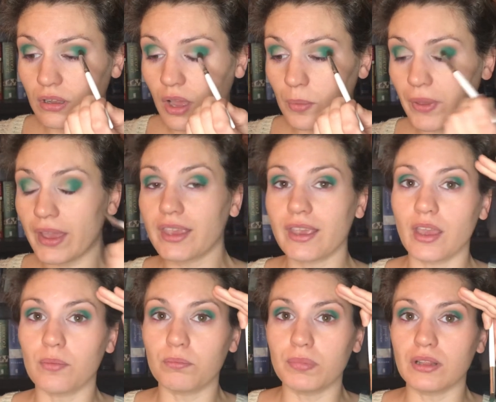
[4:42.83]
I'm packing
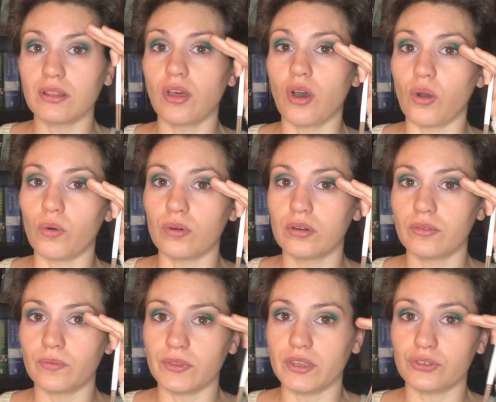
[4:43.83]
it below
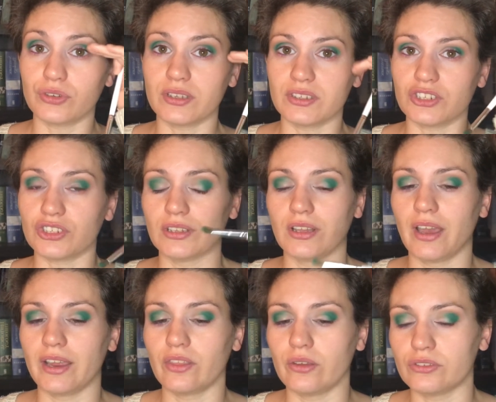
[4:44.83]
the transition
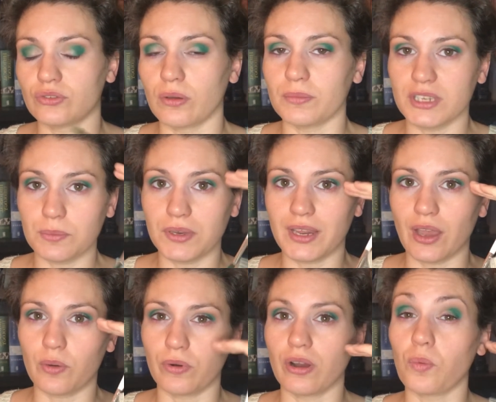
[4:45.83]
line though, so I'm deepening
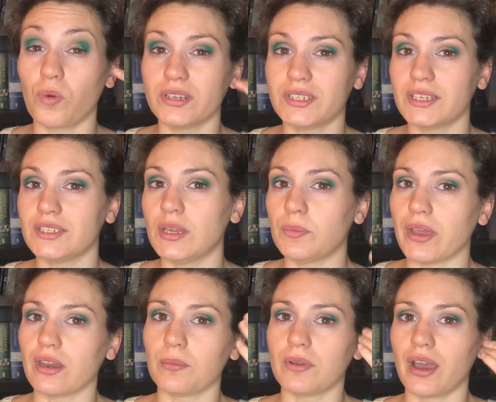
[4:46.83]
out where I want it deep
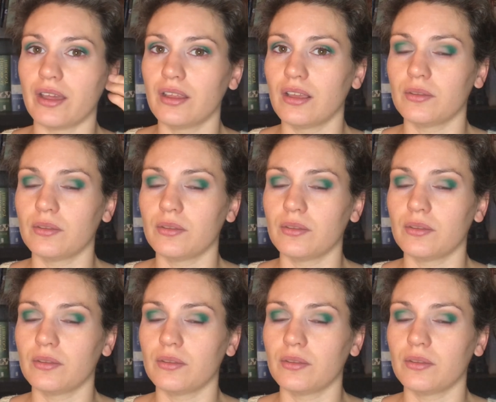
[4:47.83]
and I'm not